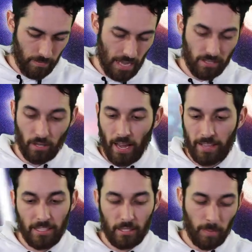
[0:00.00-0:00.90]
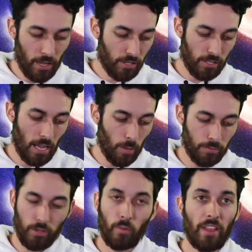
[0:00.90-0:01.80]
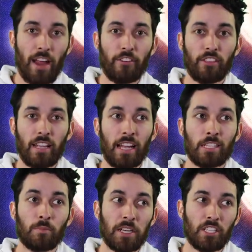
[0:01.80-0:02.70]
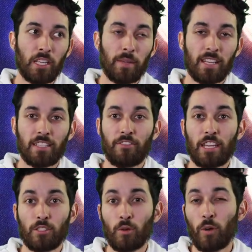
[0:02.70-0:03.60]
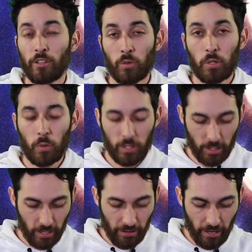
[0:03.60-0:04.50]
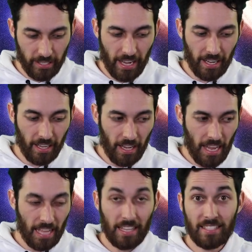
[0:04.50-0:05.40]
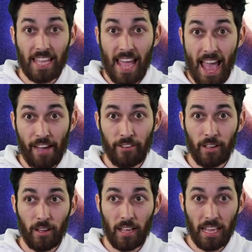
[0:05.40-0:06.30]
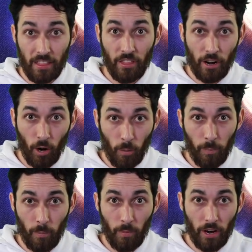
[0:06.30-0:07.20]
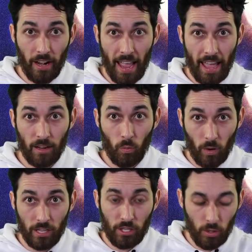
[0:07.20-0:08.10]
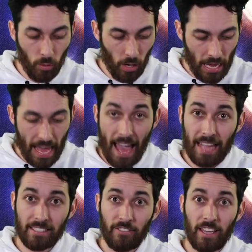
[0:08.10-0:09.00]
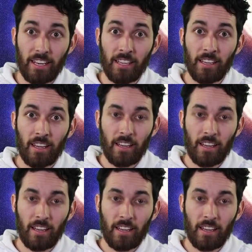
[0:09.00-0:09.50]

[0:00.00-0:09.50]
And so Anti-Spell just helps you with everything, especially because if they do run Twin Twister in their deck, unless they have it in their hand when you activate it,